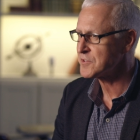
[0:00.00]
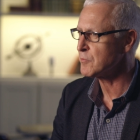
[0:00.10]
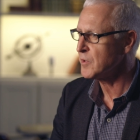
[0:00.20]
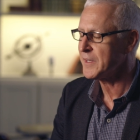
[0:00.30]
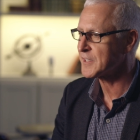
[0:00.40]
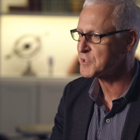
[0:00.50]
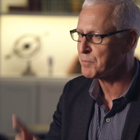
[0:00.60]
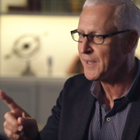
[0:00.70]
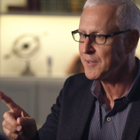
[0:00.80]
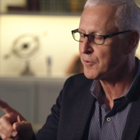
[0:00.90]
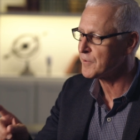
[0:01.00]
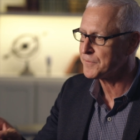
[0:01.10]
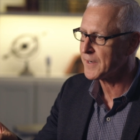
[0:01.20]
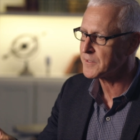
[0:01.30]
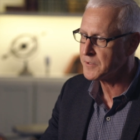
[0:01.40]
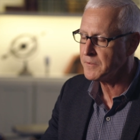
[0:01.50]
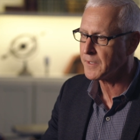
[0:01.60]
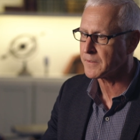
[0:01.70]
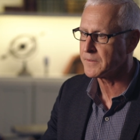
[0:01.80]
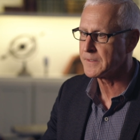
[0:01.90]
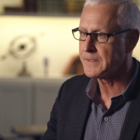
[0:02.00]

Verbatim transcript: doesn't really explain, though, the fine tuning.